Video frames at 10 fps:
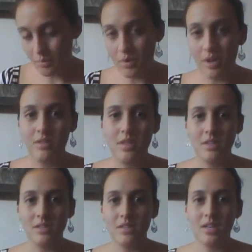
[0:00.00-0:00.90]
not
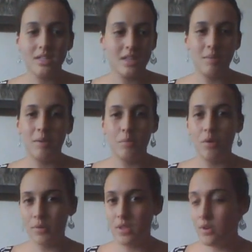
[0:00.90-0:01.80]
these guys, I mean
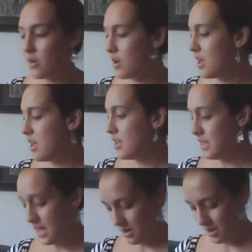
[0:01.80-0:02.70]
more with the yarn,
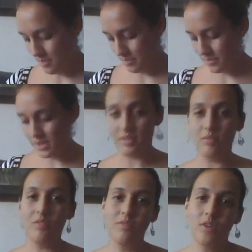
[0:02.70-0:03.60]
that does
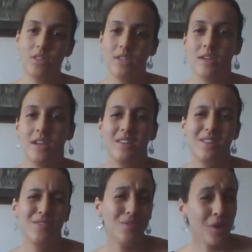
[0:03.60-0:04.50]
involve felting. And
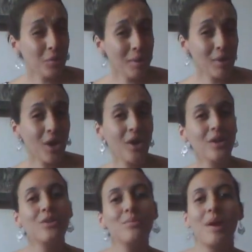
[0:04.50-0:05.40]
if you follow my
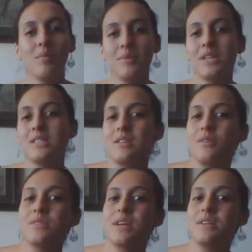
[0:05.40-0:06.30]
blog, you'll probably see
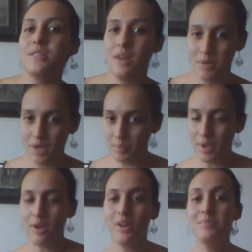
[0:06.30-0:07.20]
those guys coming up.
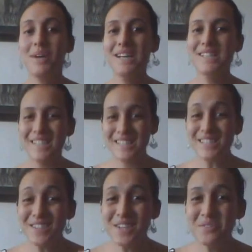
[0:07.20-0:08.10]
I call them guys because
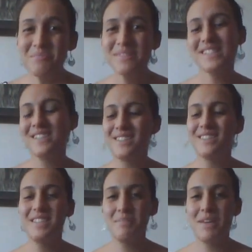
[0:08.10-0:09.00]
they're gnomes. They're
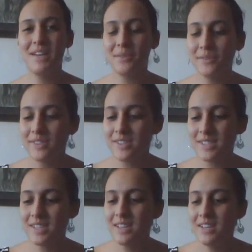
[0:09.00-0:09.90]
little DPN
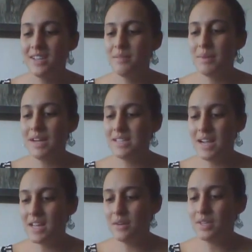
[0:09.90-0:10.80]
holders by
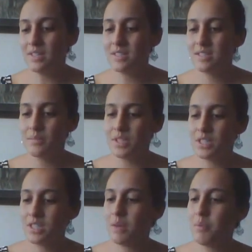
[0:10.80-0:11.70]
Tiny Owl Knits,
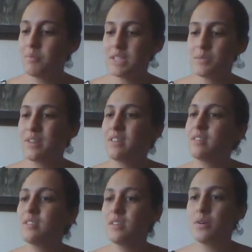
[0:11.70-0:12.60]
which I'm obsessed
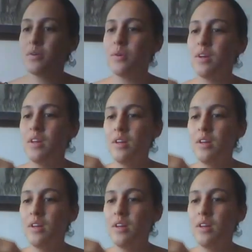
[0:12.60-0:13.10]
with. So